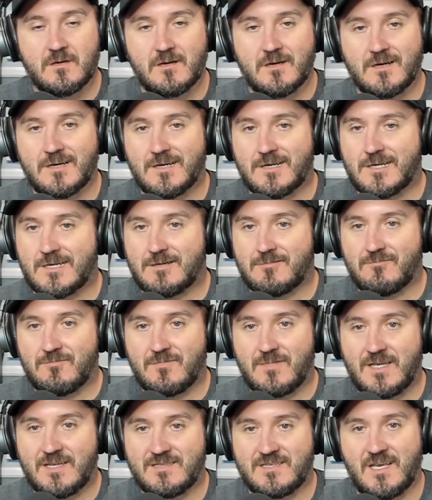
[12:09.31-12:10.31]

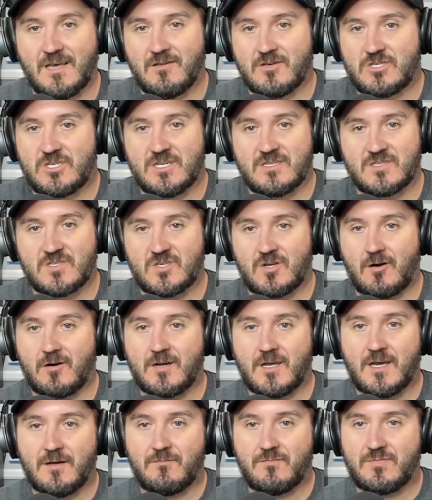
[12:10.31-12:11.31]
Um, intelligent
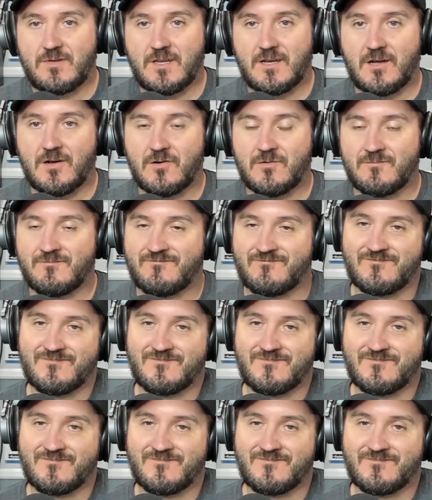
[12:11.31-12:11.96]
startup, you know,